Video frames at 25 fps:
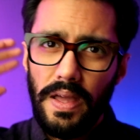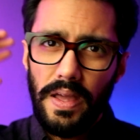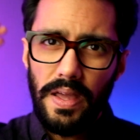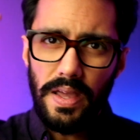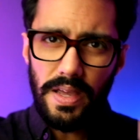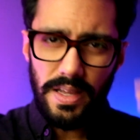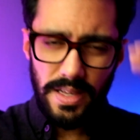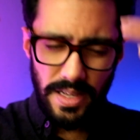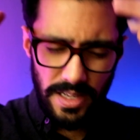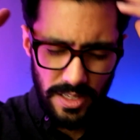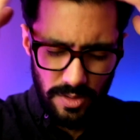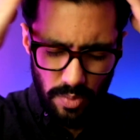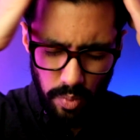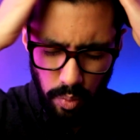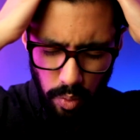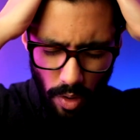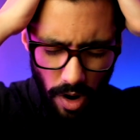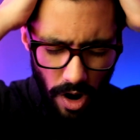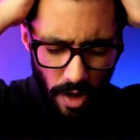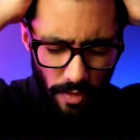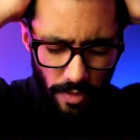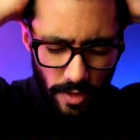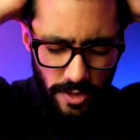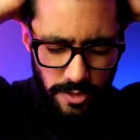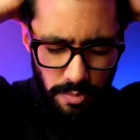it is
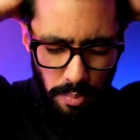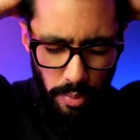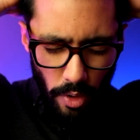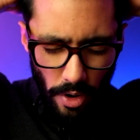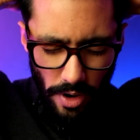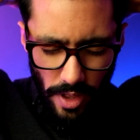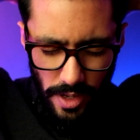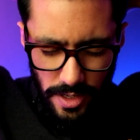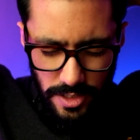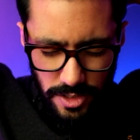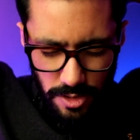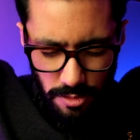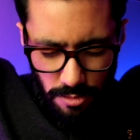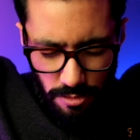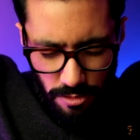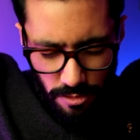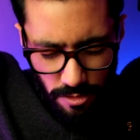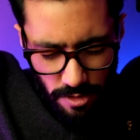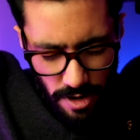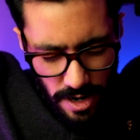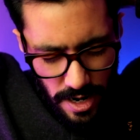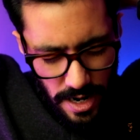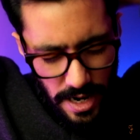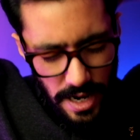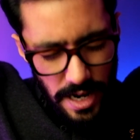one of those products you're
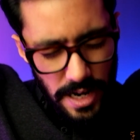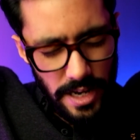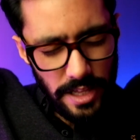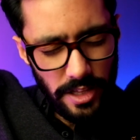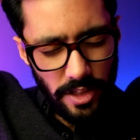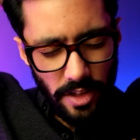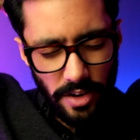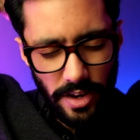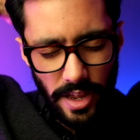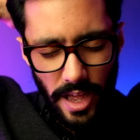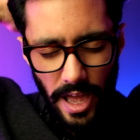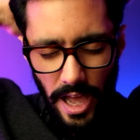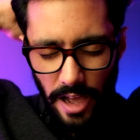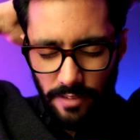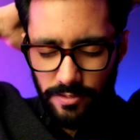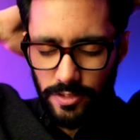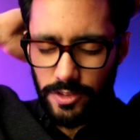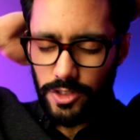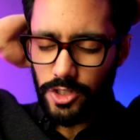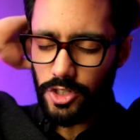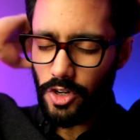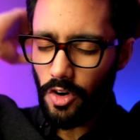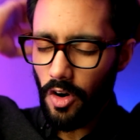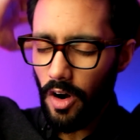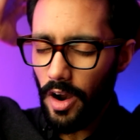really gonna have
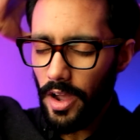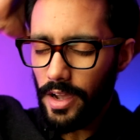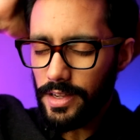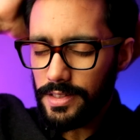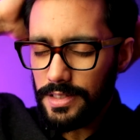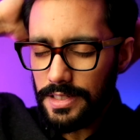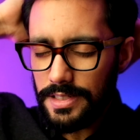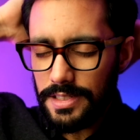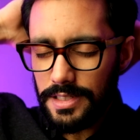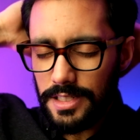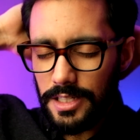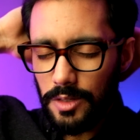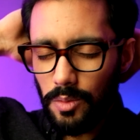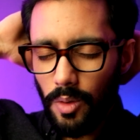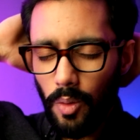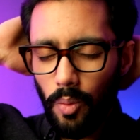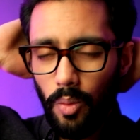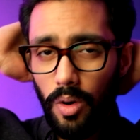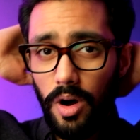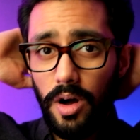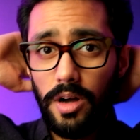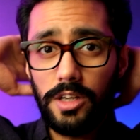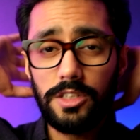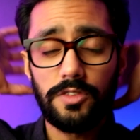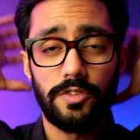to try it to see what
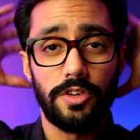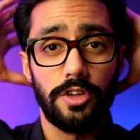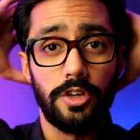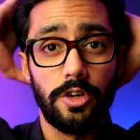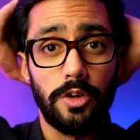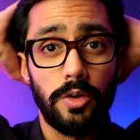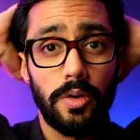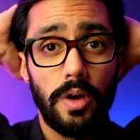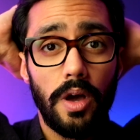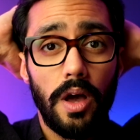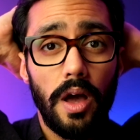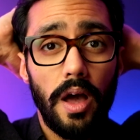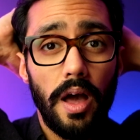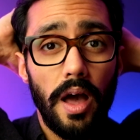works for you.